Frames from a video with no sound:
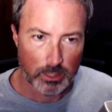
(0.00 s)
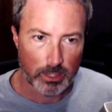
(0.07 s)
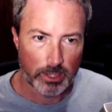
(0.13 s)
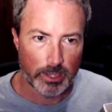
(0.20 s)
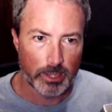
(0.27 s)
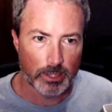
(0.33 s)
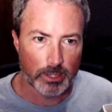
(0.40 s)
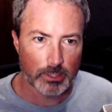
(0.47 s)

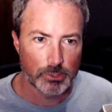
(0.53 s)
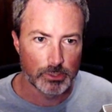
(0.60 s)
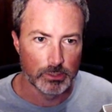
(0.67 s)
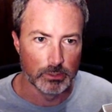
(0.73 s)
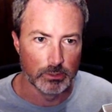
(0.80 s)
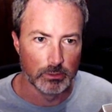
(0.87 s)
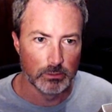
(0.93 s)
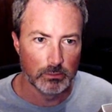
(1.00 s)

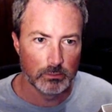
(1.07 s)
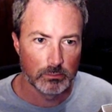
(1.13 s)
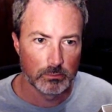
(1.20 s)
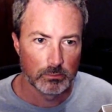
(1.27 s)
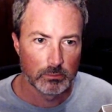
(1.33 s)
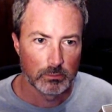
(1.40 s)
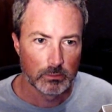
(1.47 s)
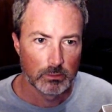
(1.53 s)
action,
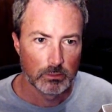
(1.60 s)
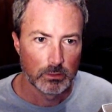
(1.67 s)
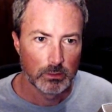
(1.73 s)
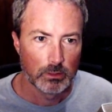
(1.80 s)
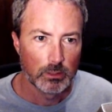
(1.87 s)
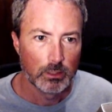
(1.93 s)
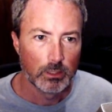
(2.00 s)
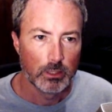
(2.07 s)

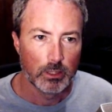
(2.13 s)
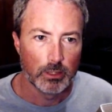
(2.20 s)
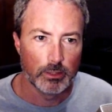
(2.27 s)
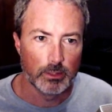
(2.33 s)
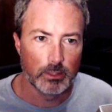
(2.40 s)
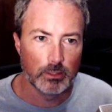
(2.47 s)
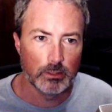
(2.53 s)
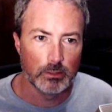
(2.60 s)
and
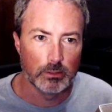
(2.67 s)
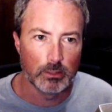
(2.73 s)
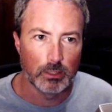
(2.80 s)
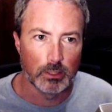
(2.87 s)
then in